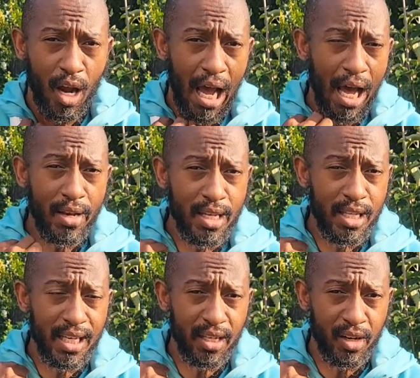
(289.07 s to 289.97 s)
I need
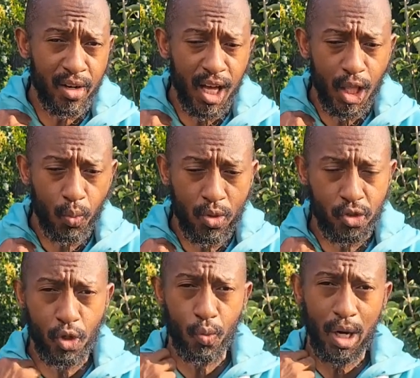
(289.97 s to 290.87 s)
to get another one,
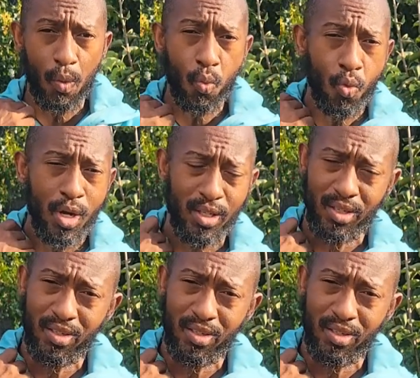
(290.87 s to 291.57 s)
so when I want